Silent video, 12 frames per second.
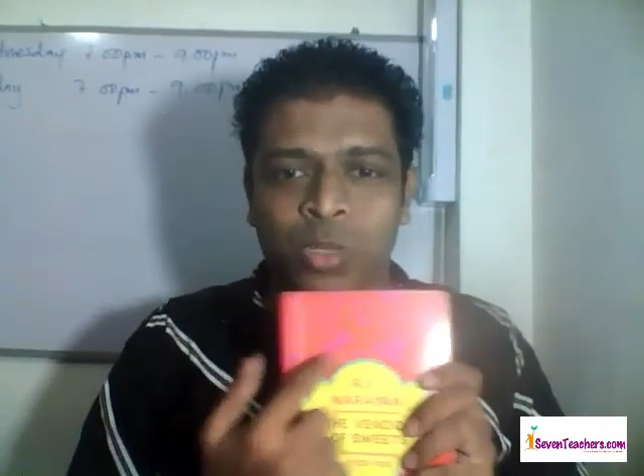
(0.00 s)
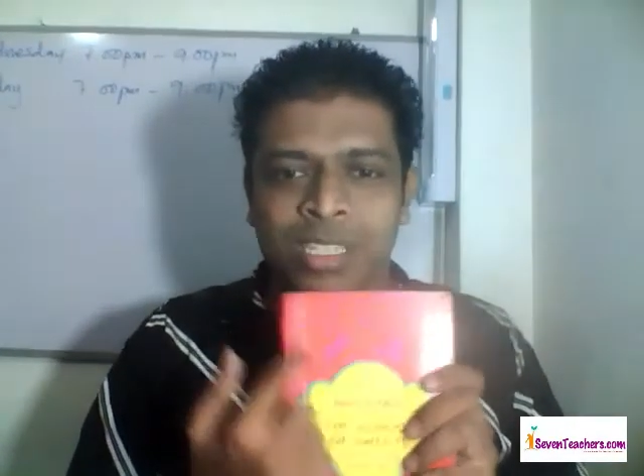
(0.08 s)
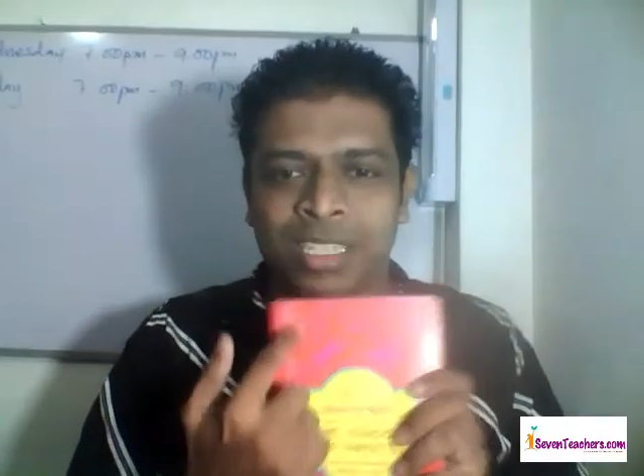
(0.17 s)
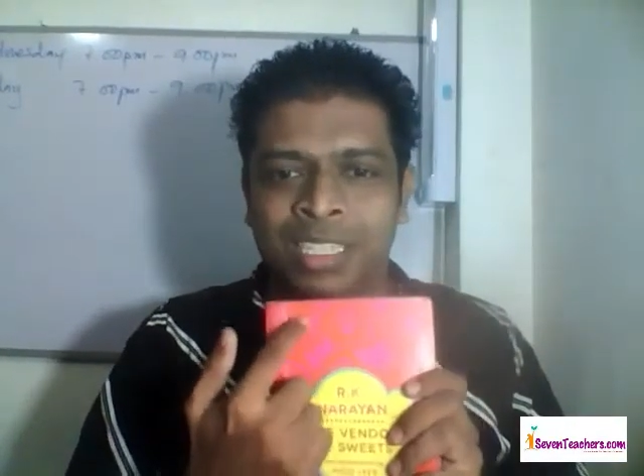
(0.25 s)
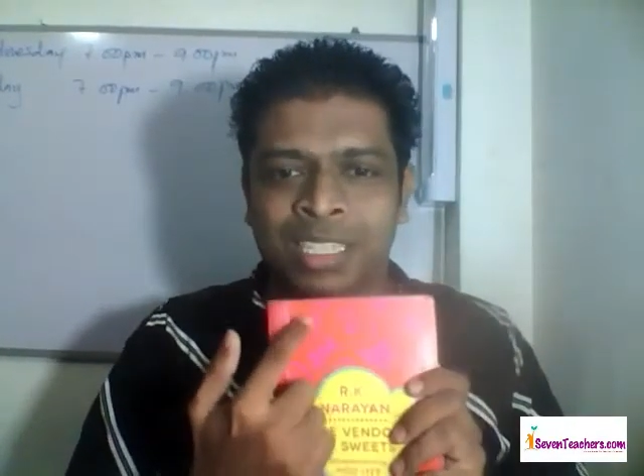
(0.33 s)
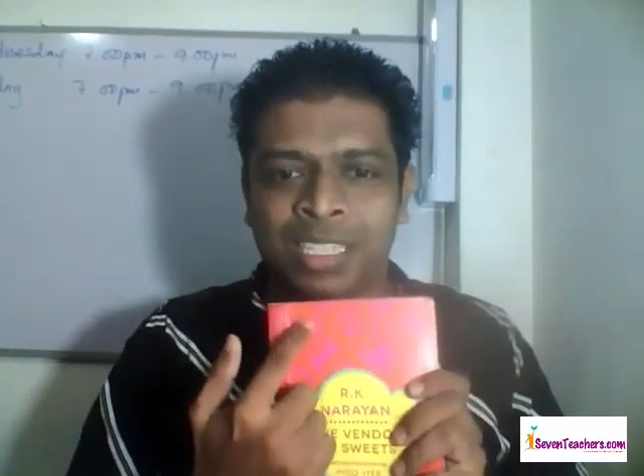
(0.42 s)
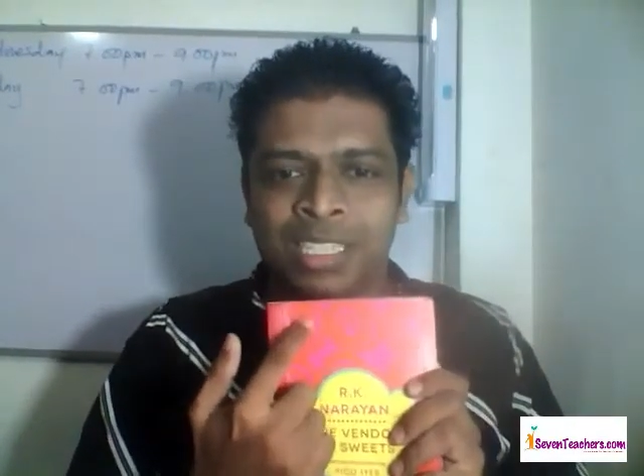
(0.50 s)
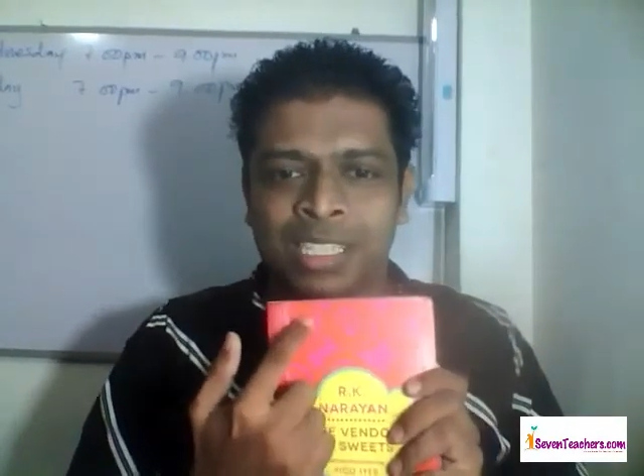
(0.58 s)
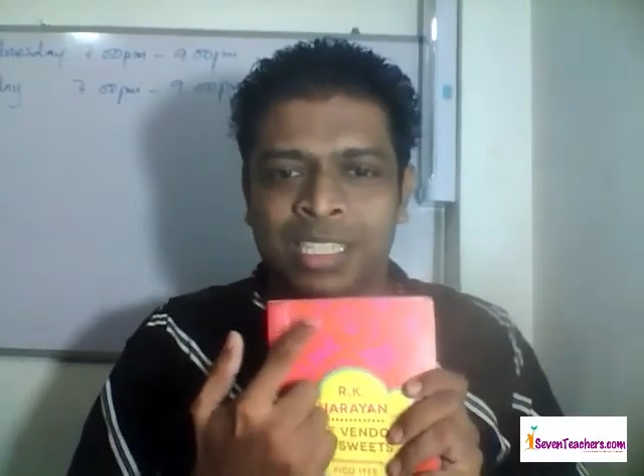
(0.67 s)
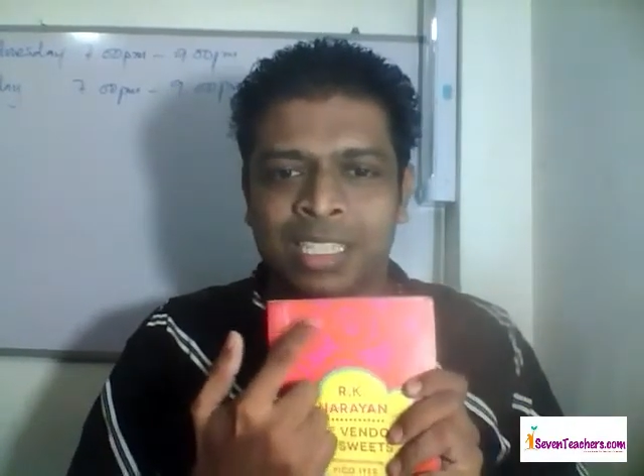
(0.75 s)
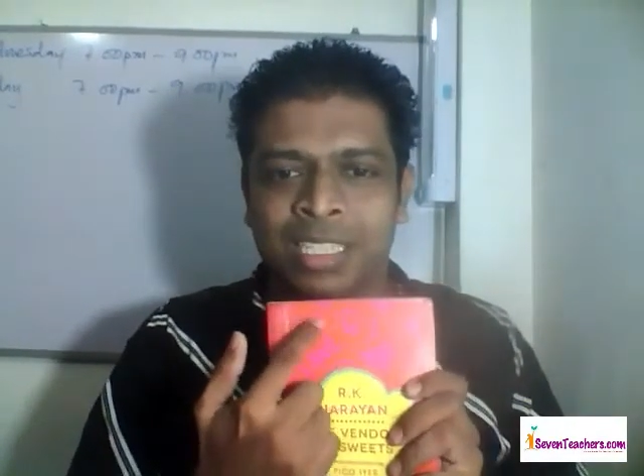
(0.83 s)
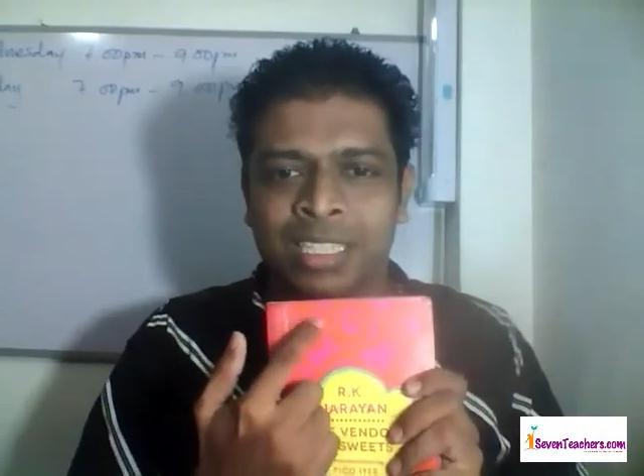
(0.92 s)

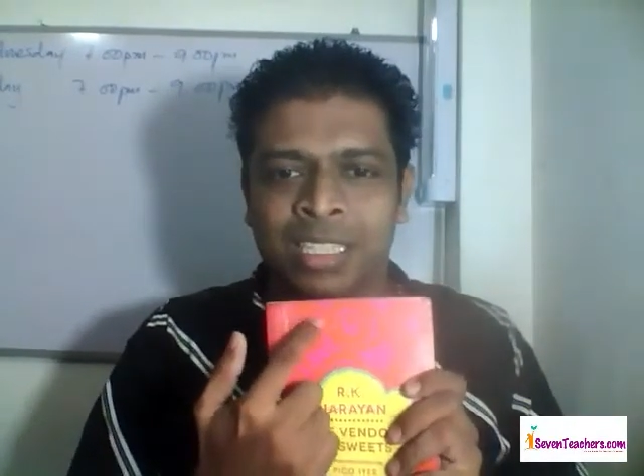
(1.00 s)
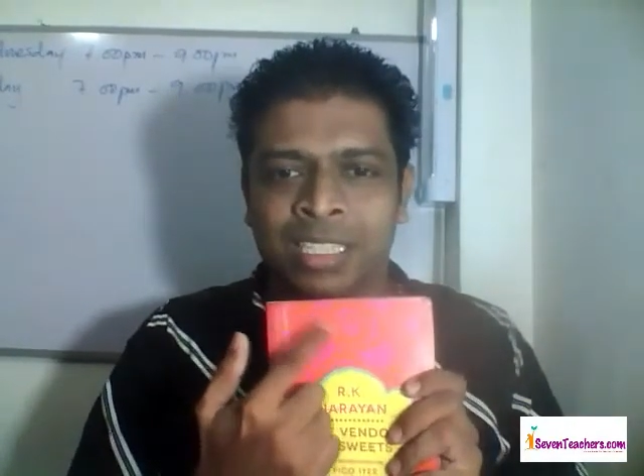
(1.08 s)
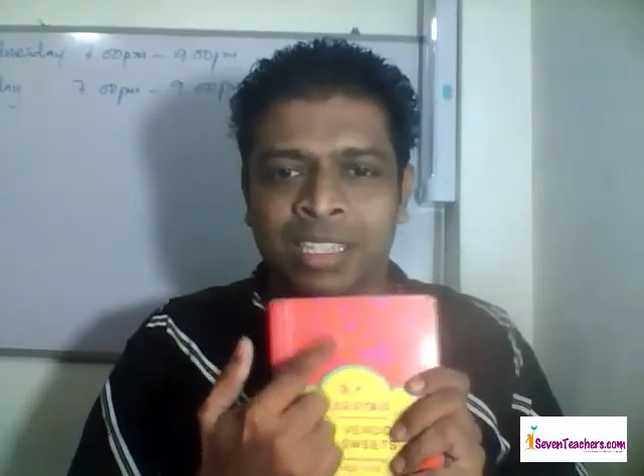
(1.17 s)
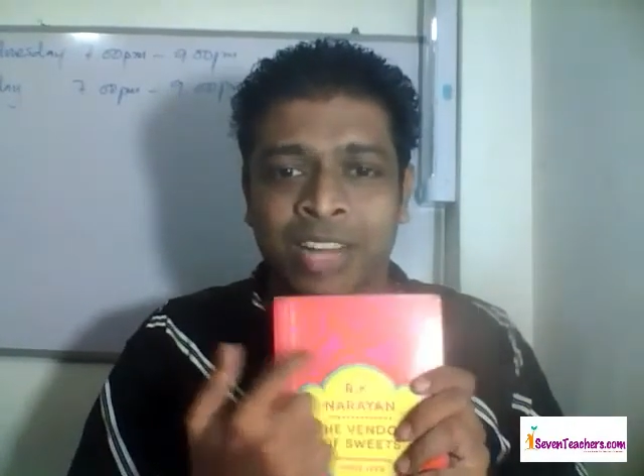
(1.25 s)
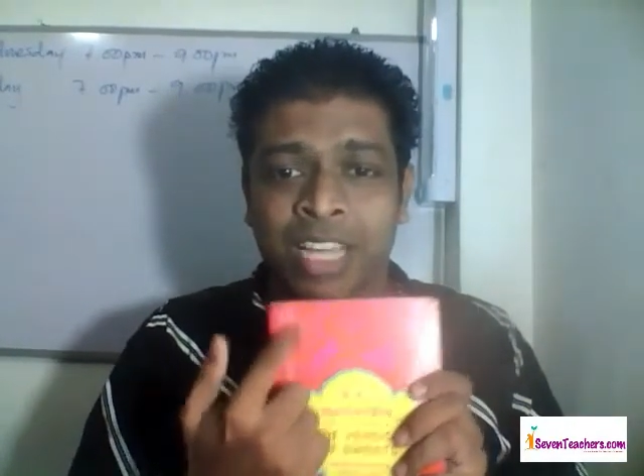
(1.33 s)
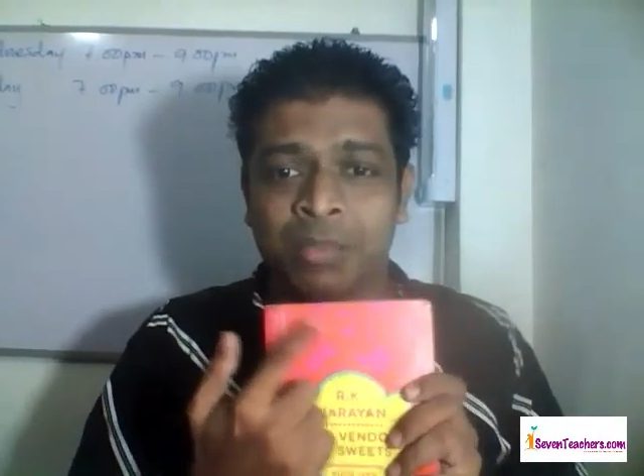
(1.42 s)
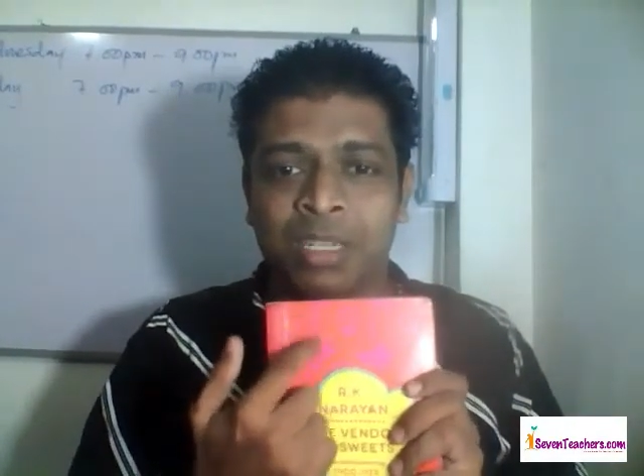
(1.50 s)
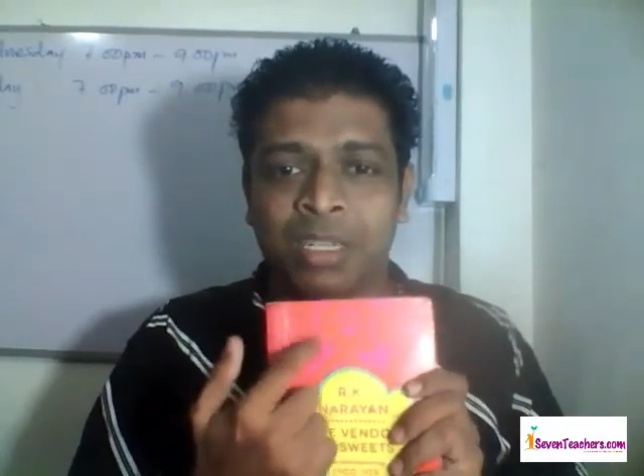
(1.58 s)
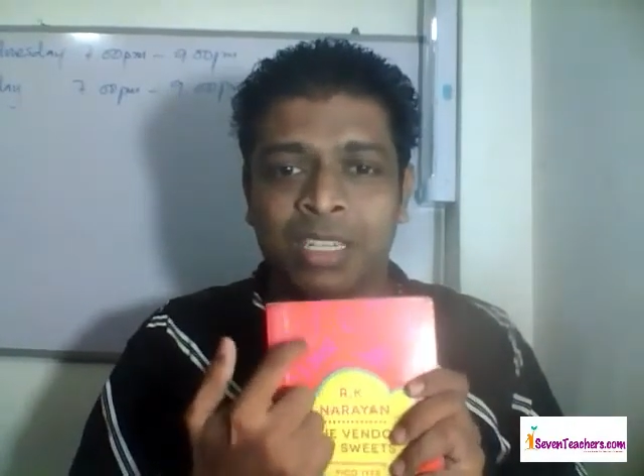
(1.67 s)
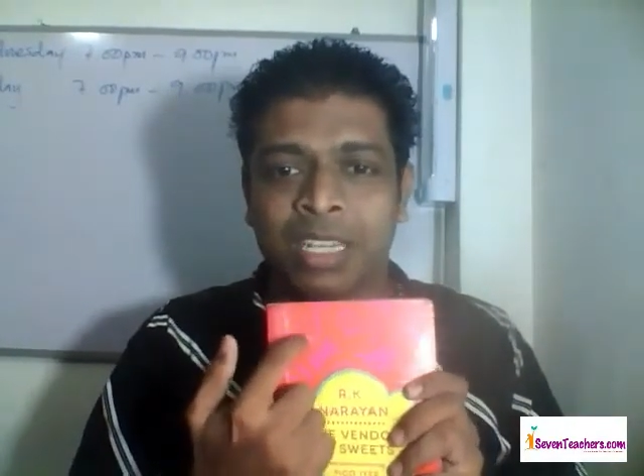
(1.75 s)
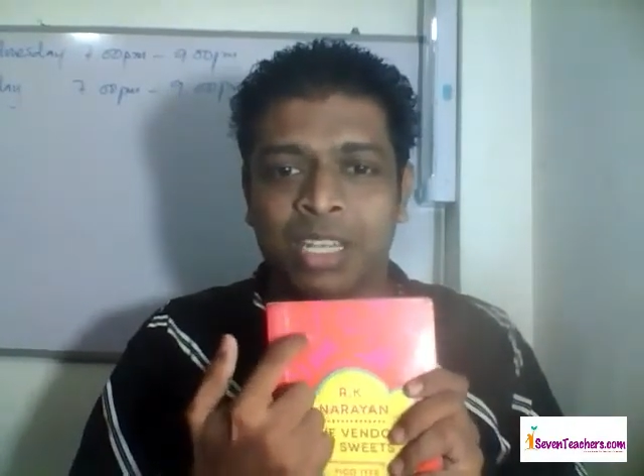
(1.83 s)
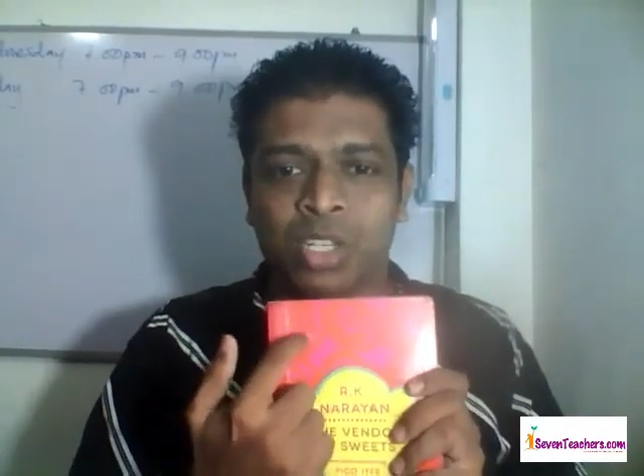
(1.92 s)
certain
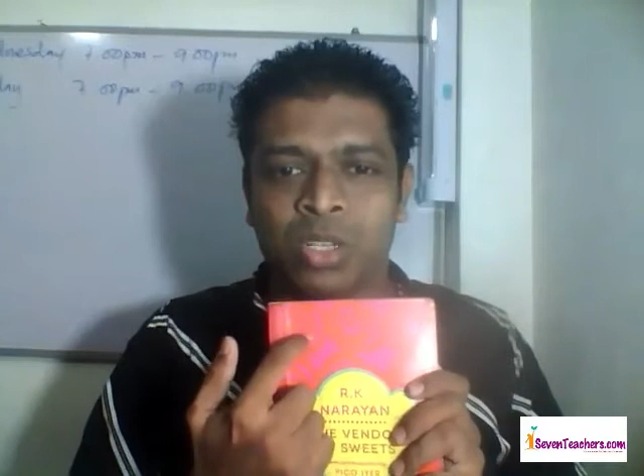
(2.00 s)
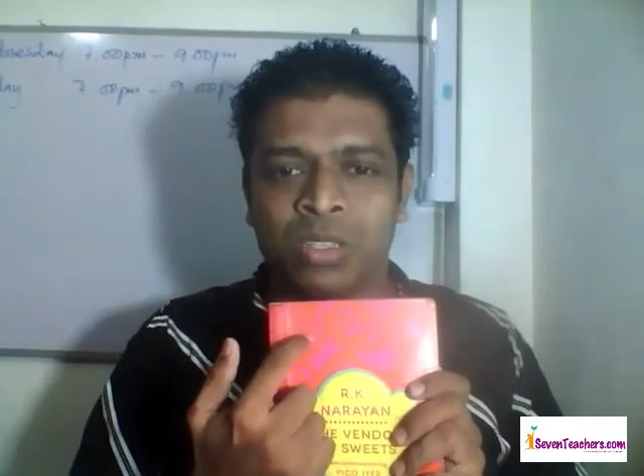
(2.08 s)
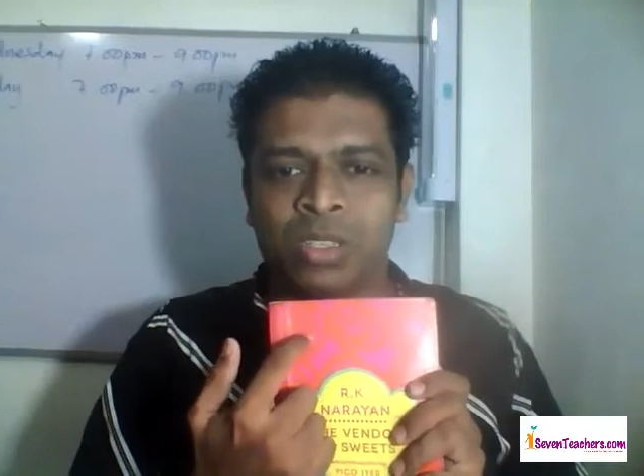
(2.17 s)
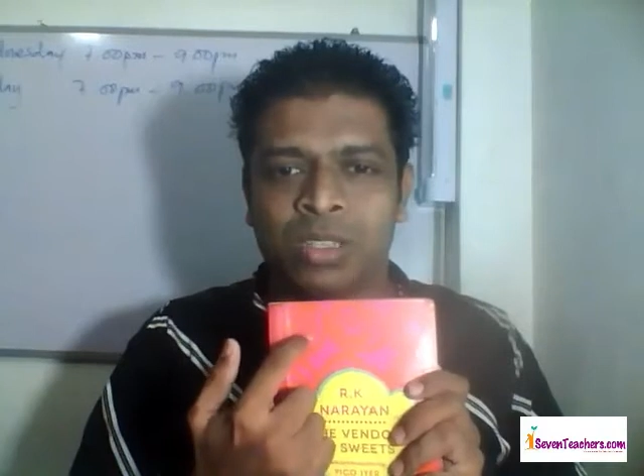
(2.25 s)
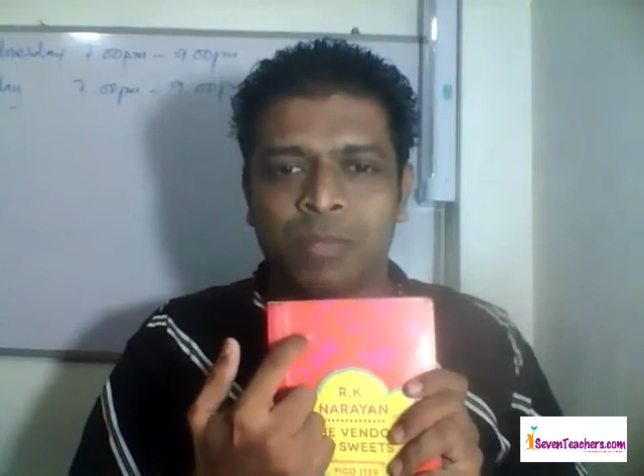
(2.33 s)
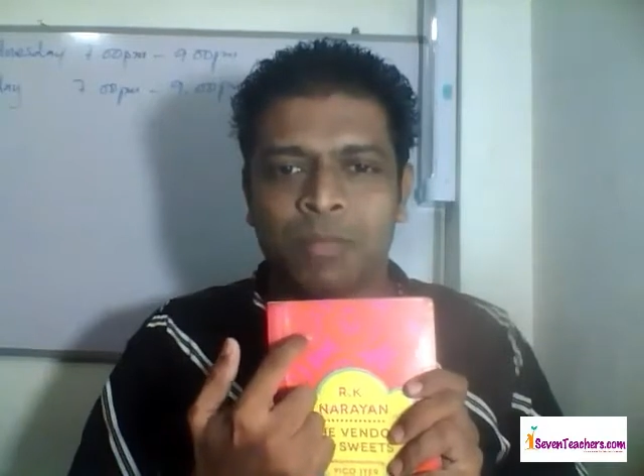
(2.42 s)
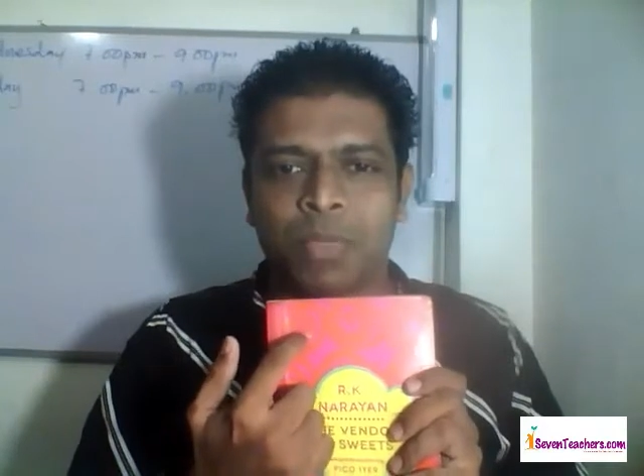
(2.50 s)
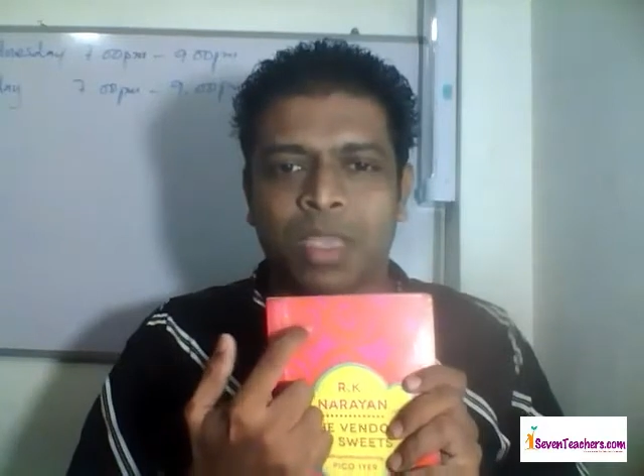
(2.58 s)
recommendations.